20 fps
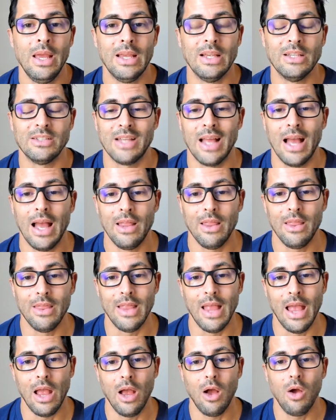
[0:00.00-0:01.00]
Is that
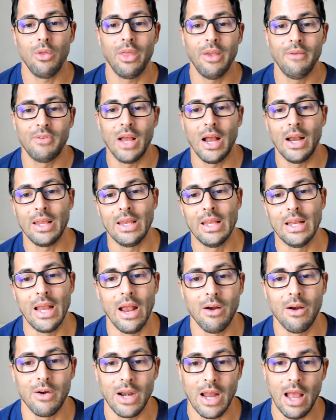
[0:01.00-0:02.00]
now they've got to get
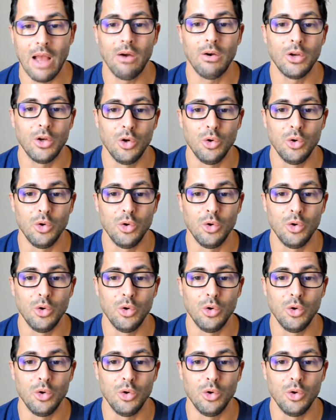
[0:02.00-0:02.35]
Aaron Allen,